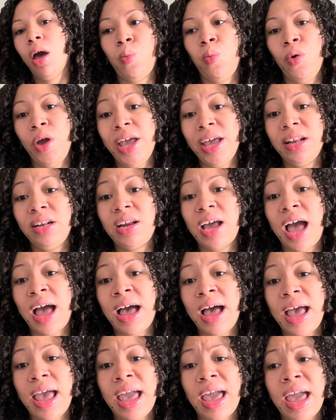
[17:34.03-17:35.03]
When
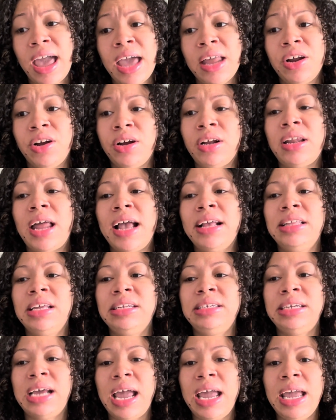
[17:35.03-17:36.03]
I had her, like
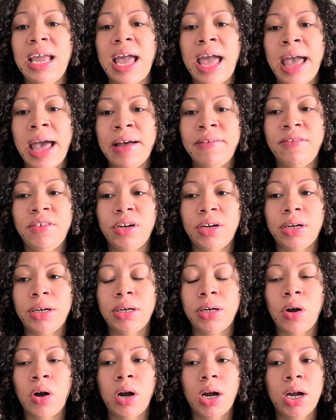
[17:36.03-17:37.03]
the day
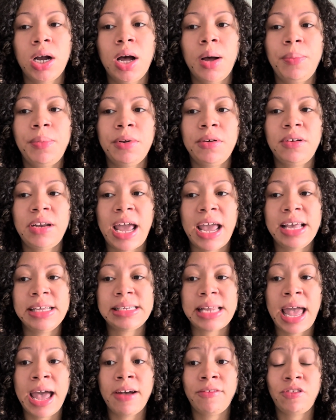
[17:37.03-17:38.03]
after or a couple of
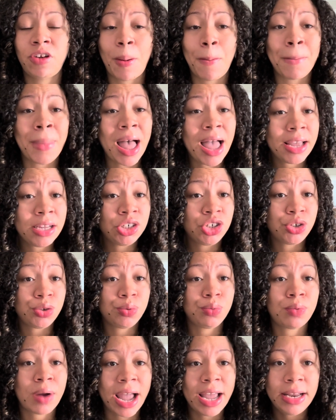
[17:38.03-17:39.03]
days after, mind you,
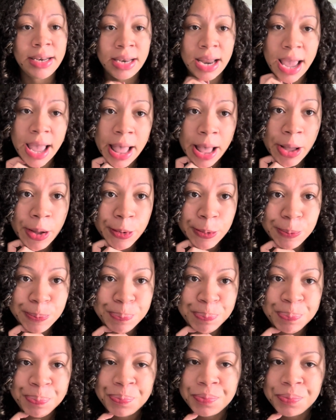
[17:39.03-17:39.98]
right now